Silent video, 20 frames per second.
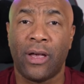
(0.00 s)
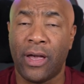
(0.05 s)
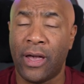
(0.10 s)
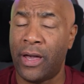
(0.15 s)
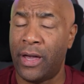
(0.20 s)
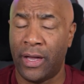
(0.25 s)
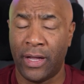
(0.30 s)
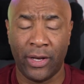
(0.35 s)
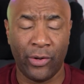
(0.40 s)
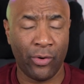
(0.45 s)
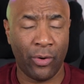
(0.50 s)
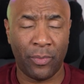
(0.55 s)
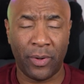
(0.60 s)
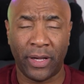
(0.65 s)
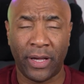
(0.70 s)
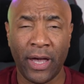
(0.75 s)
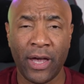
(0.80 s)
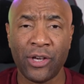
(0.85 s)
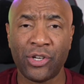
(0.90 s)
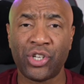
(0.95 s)
a new
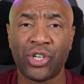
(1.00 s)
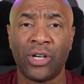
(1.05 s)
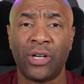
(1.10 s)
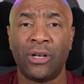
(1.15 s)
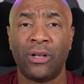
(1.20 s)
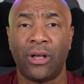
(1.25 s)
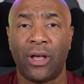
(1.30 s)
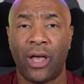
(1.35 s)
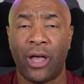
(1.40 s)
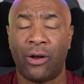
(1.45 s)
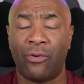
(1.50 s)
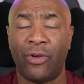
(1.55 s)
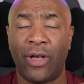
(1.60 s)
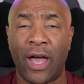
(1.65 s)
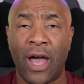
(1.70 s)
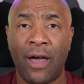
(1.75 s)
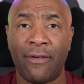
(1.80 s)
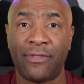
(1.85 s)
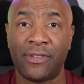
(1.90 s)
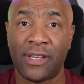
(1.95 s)
application and we
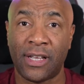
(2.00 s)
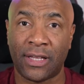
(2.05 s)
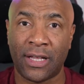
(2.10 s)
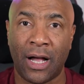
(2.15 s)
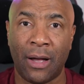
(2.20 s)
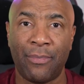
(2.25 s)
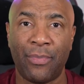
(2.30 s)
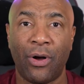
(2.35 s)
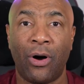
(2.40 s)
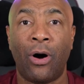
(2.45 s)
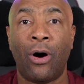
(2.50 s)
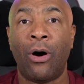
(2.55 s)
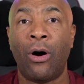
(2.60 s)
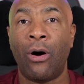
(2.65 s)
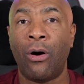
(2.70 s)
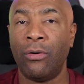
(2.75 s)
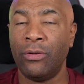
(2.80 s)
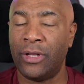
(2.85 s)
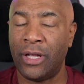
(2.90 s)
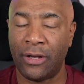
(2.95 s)
have set up
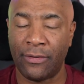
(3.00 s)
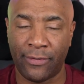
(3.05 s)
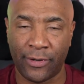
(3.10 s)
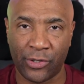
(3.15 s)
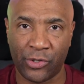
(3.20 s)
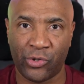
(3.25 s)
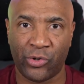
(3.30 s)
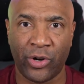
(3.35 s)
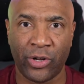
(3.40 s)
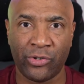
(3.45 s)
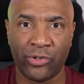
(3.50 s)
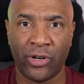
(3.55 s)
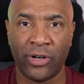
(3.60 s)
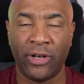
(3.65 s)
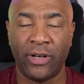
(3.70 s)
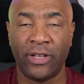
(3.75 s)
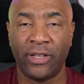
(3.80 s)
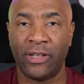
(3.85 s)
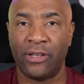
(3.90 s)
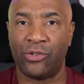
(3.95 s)
all the
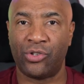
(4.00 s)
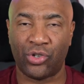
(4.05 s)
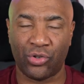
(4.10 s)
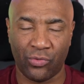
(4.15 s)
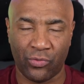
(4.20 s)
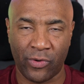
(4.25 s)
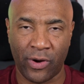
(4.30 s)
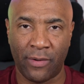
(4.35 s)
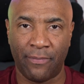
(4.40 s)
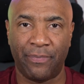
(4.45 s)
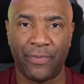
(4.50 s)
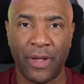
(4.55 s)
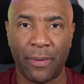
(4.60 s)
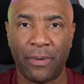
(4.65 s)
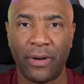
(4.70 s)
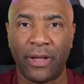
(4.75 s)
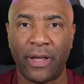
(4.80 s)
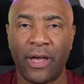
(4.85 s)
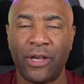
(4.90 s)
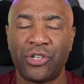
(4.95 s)
infrastructure needed to run the
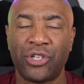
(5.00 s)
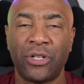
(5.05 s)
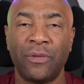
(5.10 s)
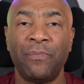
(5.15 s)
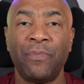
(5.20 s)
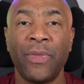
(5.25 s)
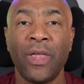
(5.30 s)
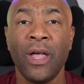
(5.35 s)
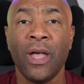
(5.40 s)
application.